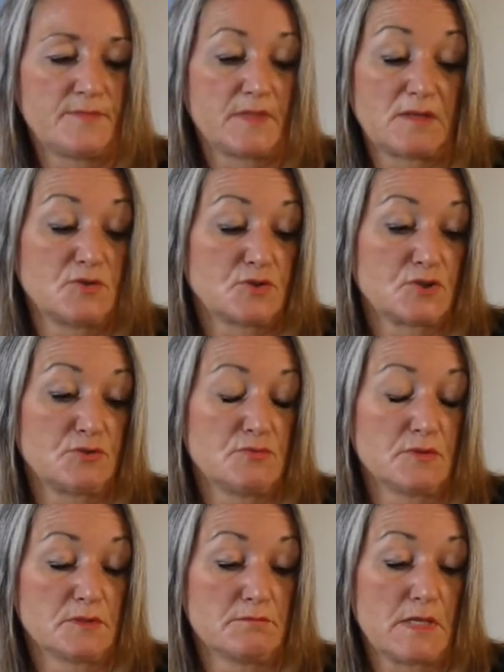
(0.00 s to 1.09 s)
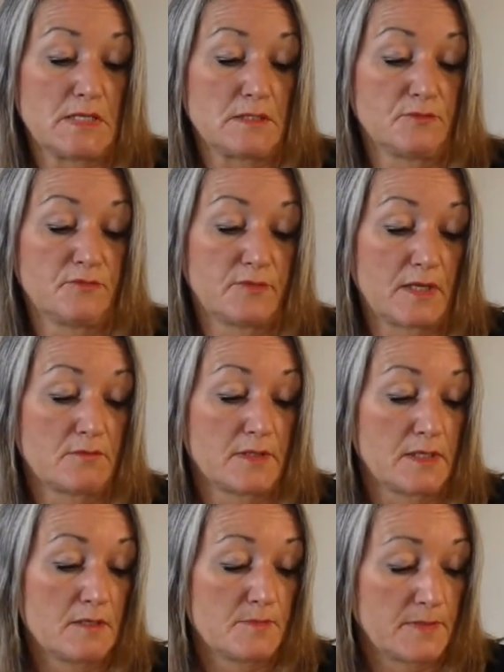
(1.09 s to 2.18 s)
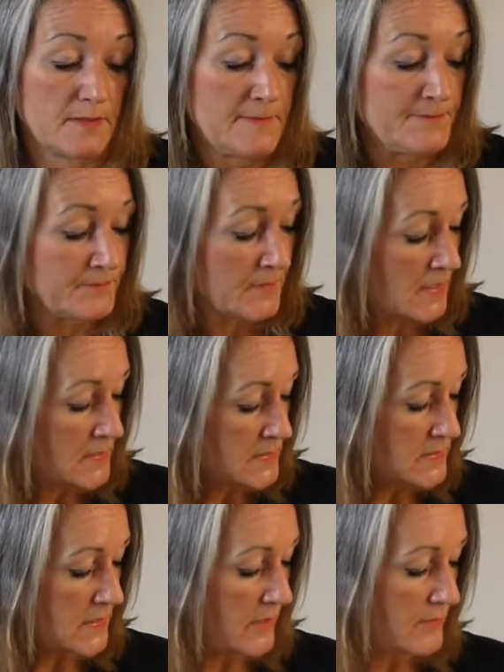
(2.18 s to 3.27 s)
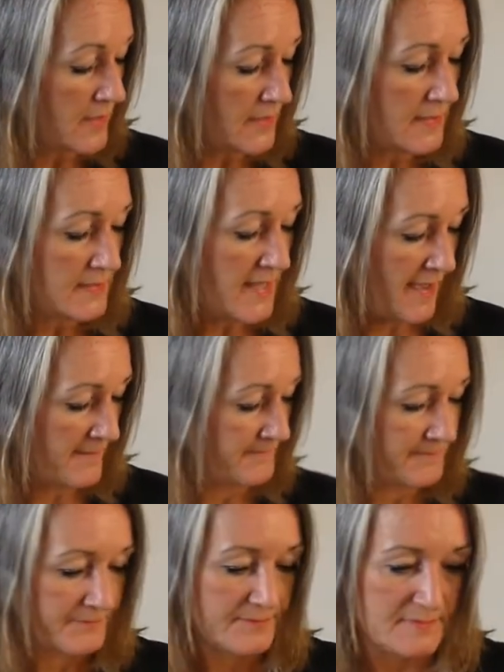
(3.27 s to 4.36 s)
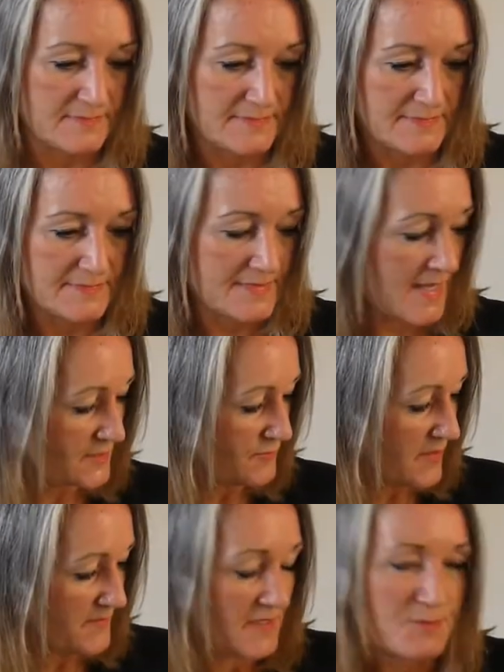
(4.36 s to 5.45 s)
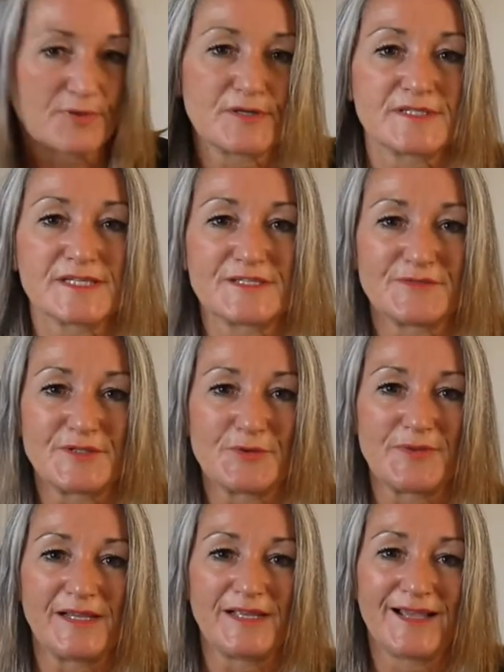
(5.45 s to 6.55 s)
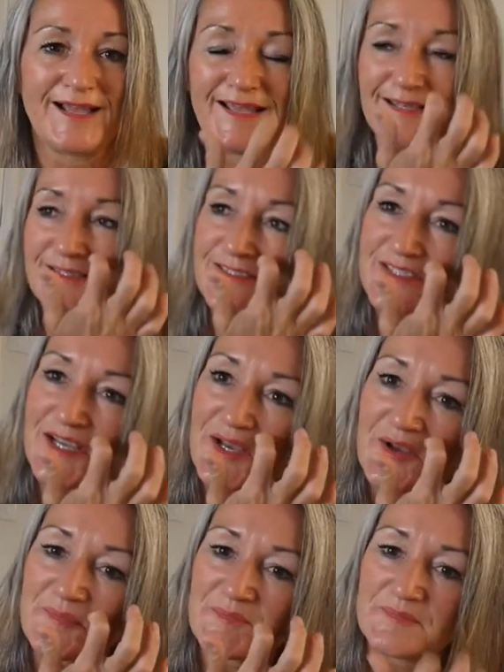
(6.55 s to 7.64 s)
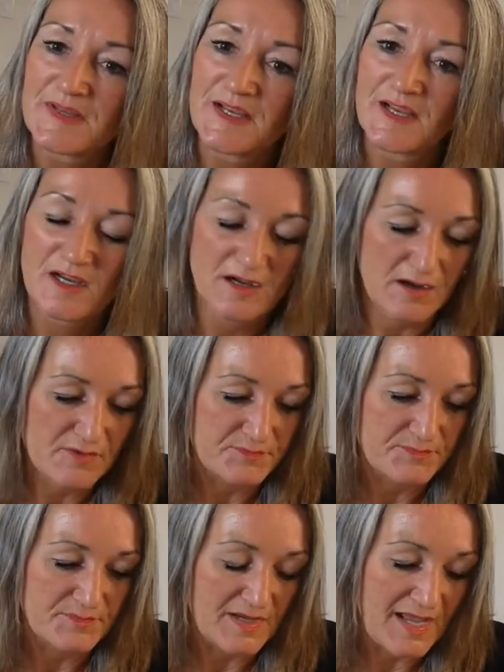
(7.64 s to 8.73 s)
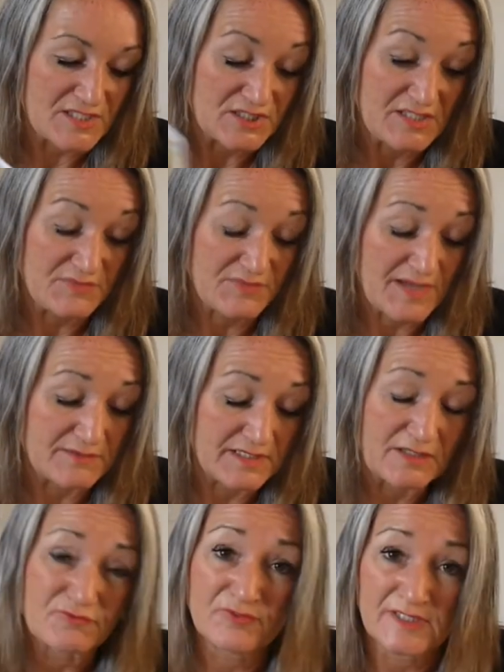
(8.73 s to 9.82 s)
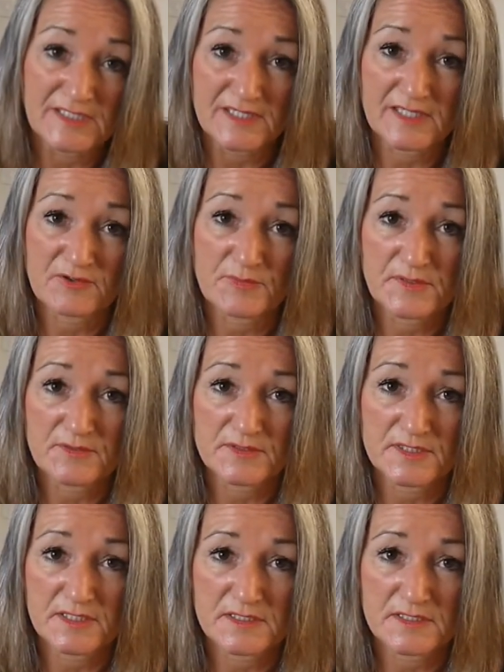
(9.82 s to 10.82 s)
I'm not sure what make of flower they are, but so yeah, that's what I'm in the process of doing, and I've actually found it really therapeutic.